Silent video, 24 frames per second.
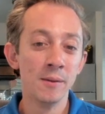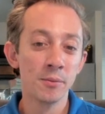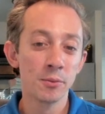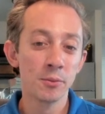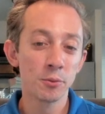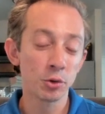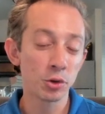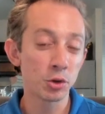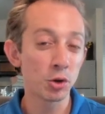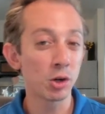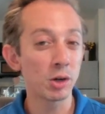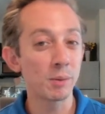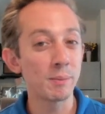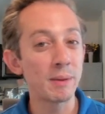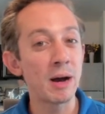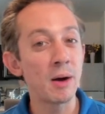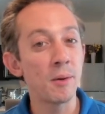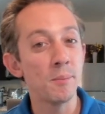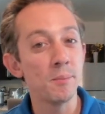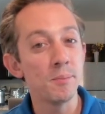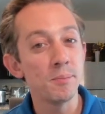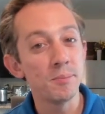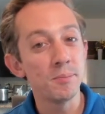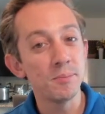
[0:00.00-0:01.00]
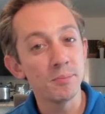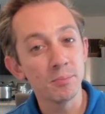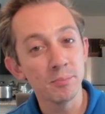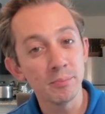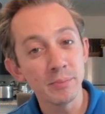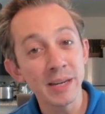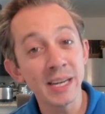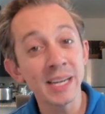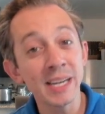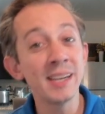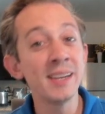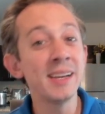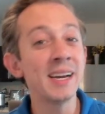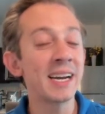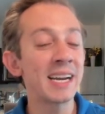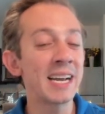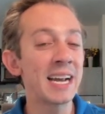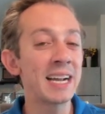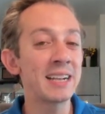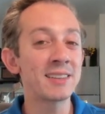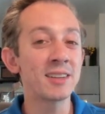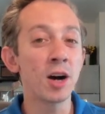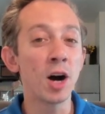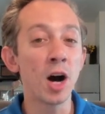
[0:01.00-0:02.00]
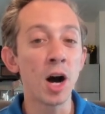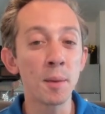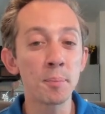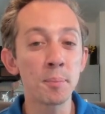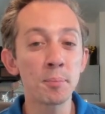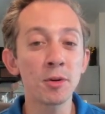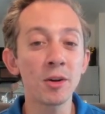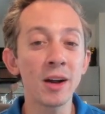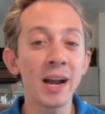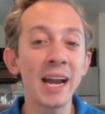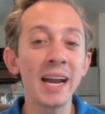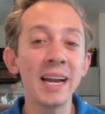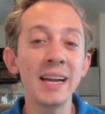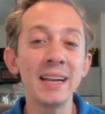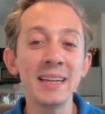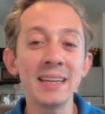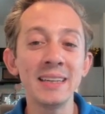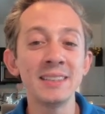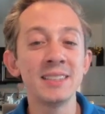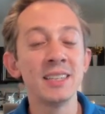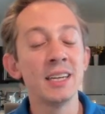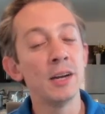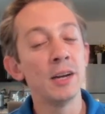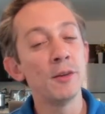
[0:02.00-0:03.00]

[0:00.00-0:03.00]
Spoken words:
we'll talk about mid again to upper 80s.